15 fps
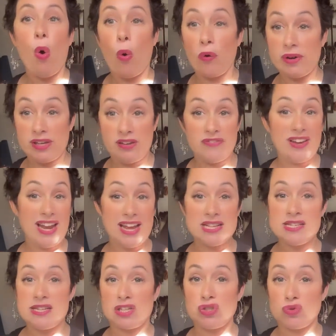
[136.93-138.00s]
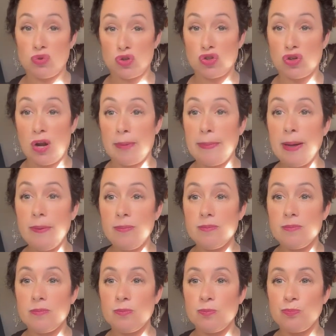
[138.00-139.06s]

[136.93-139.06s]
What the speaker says: or even ancestral trauma